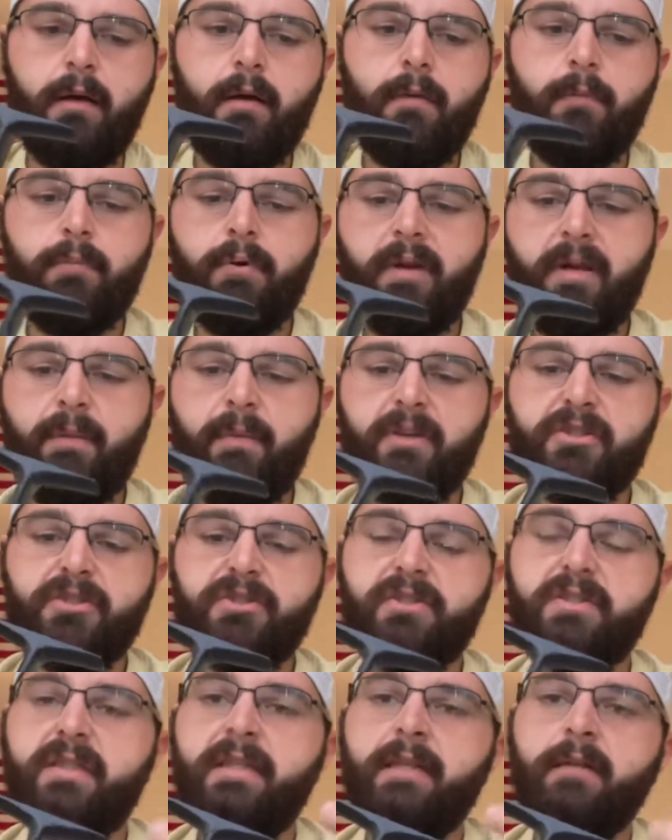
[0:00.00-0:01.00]
pretty much
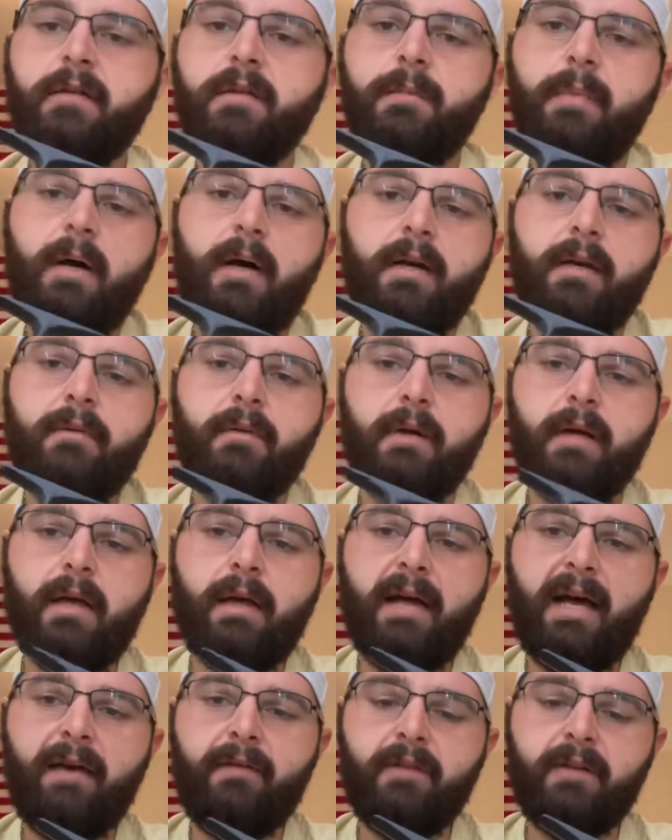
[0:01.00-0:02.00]
seal the body
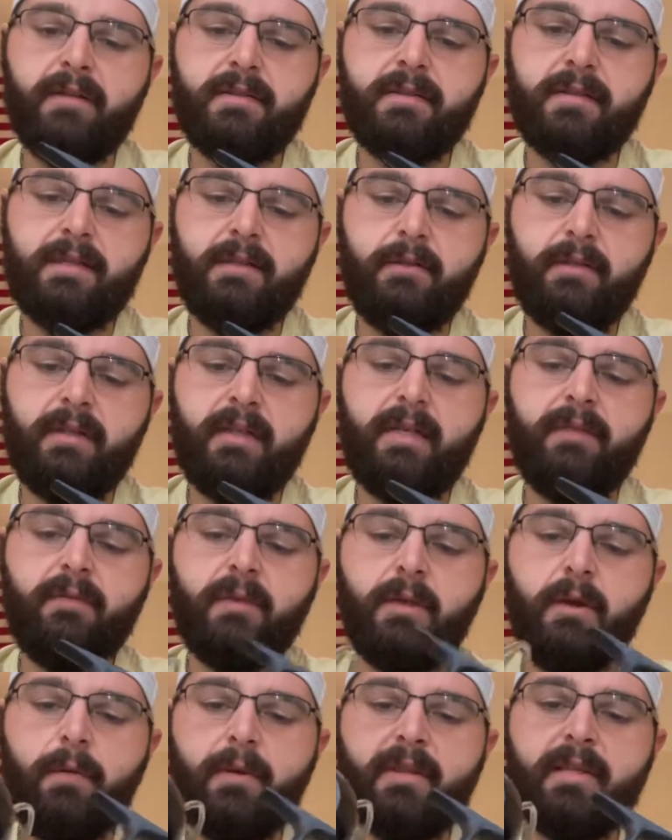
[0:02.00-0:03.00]
without having to seal it, even
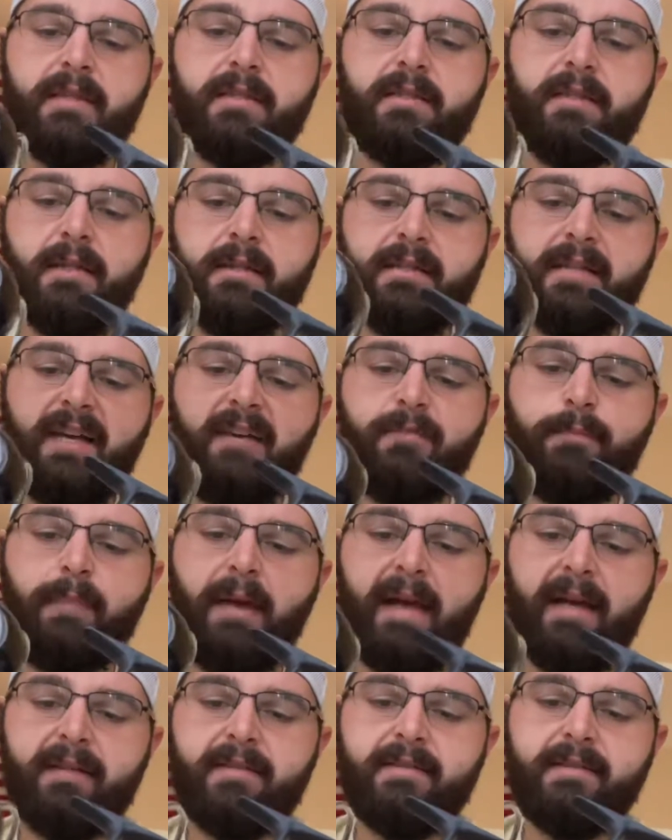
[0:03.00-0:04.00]
knowing this does have
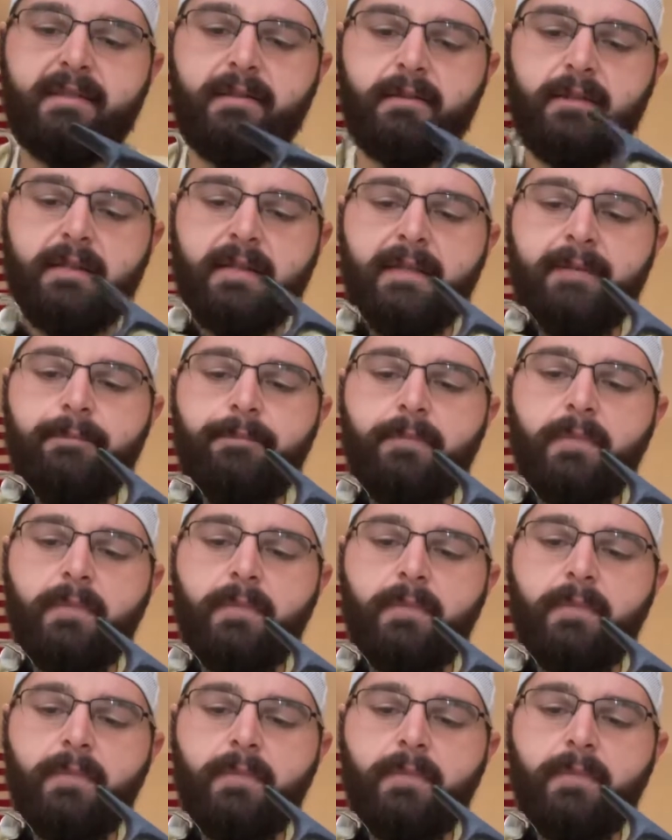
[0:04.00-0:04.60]
mag seal in it.